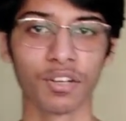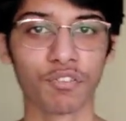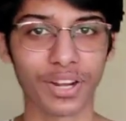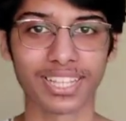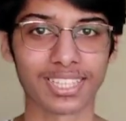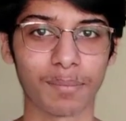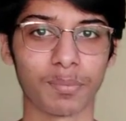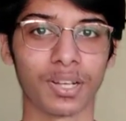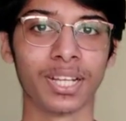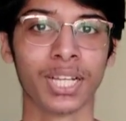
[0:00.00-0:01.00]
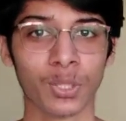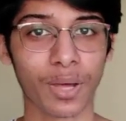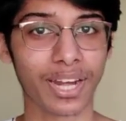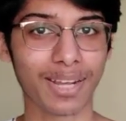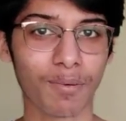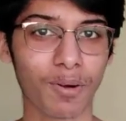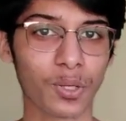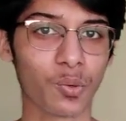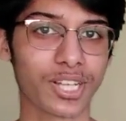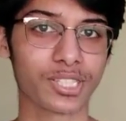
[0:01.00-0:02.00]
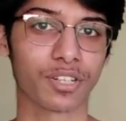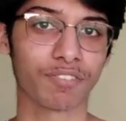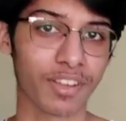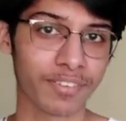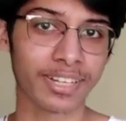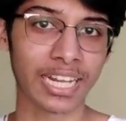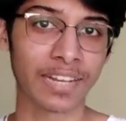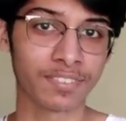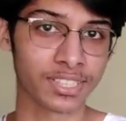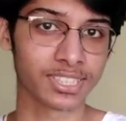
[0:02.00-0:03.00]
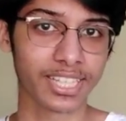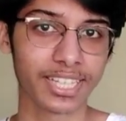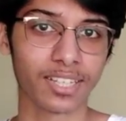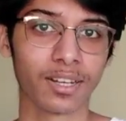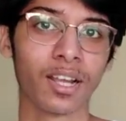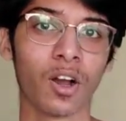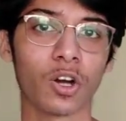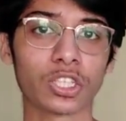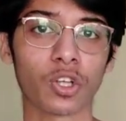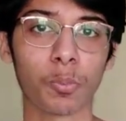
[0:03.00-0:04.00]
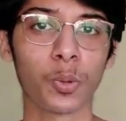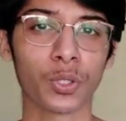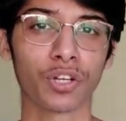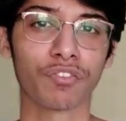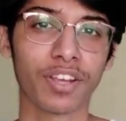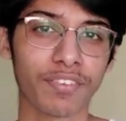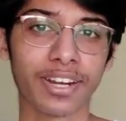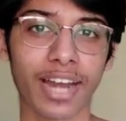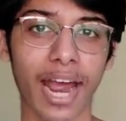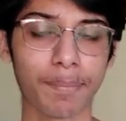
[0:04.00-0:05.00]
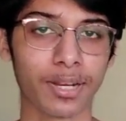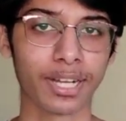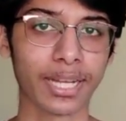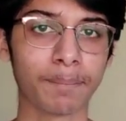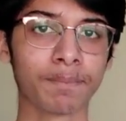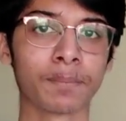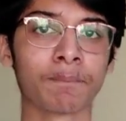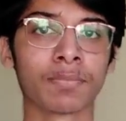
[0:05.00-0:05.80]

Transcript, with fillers: For example, you are able to watch your favorite television serial or support your favorite IPL team